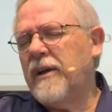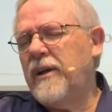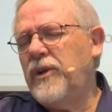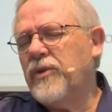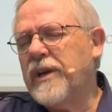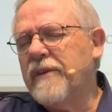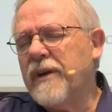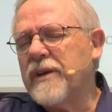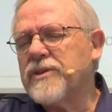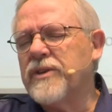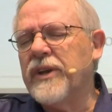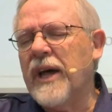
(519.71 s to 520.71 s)
you give
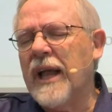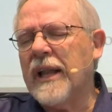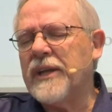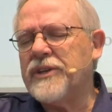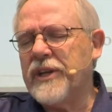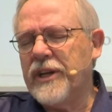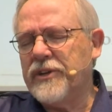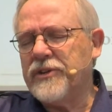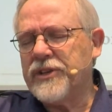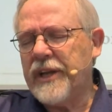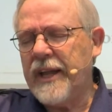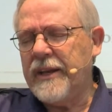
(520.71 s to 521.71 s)
us knowledge and
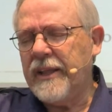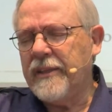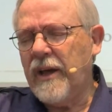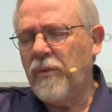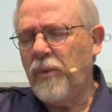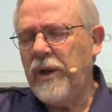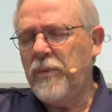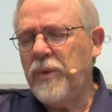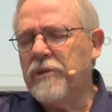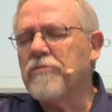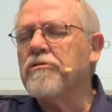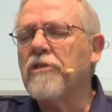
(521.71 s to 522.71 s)
understanding, that we
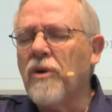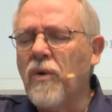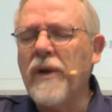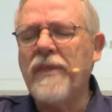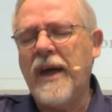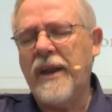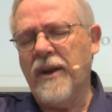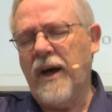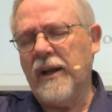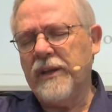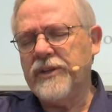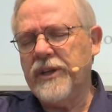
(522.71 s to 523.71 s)
would grow in that
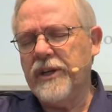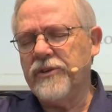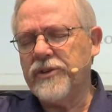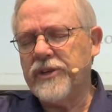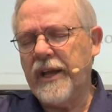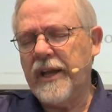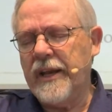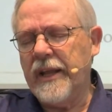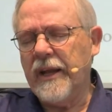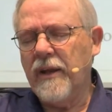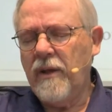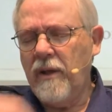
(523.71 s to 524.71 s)
knowledge and
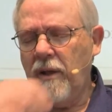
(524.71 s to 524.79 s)
understanding.